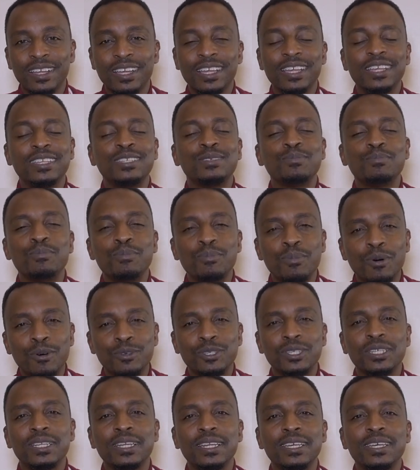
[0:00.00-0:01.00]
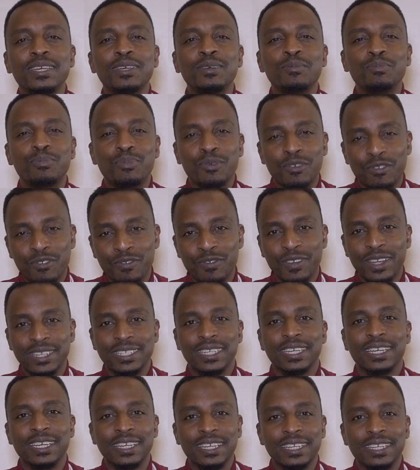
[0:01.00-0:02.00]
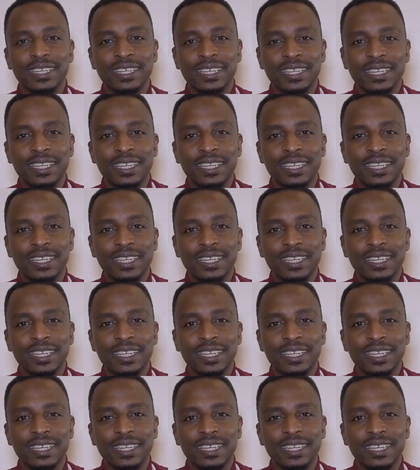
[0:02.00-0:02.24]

is mostly prophetic.